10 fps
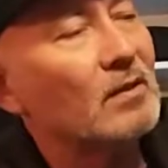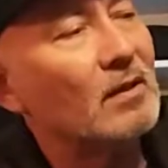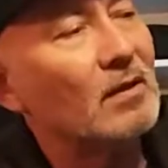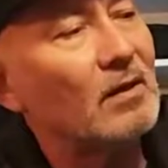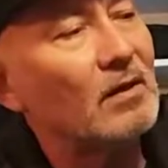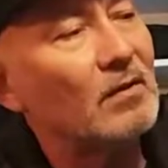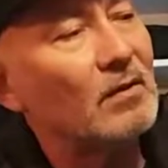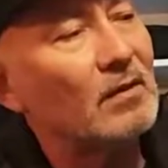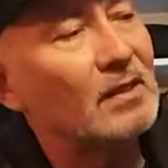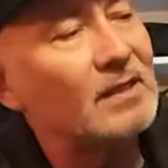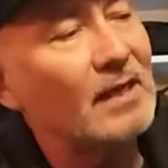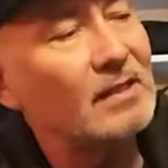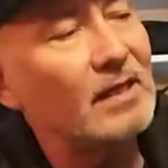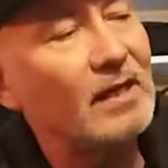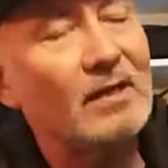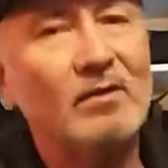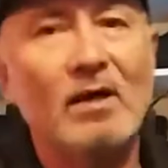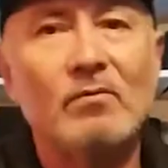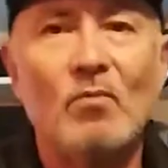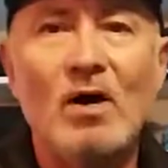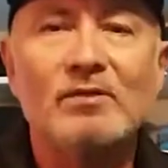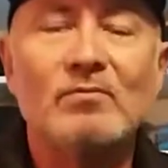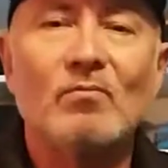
the technique, now watch,